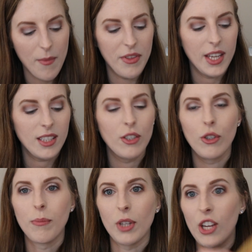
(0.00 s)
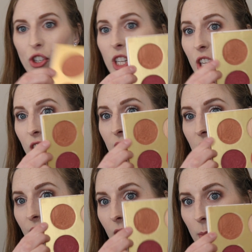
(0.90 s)
this nude blush in here, and it
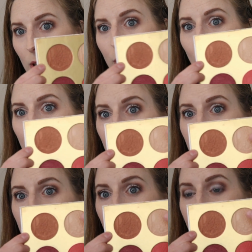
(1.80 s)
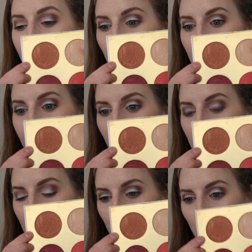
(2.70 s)
is very beautiful. This is a very,
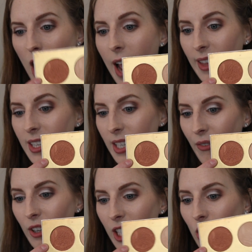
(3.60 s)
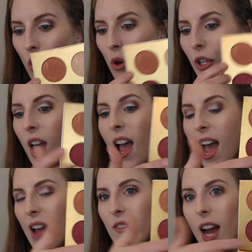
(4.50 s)
very natural highlight, definitely gold.
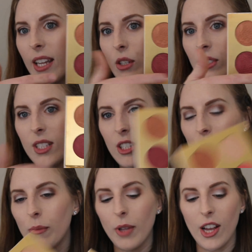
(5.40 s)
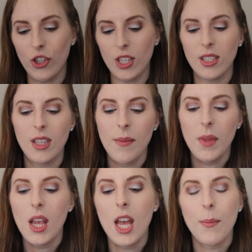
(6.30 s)
Have not used these two blushes,
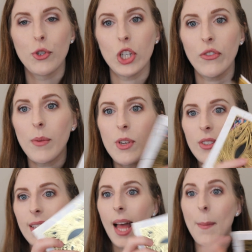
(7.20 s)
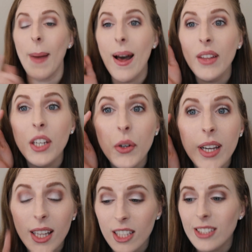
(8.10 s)
but just from using that palette and
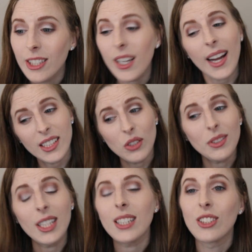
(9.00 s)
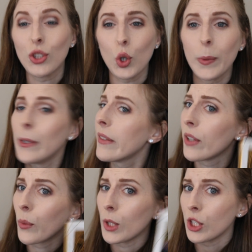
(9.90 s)
creating this look, I do think it's doable if
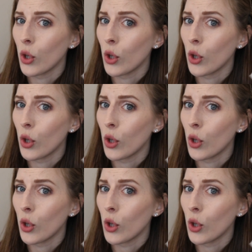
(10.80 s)
you're willing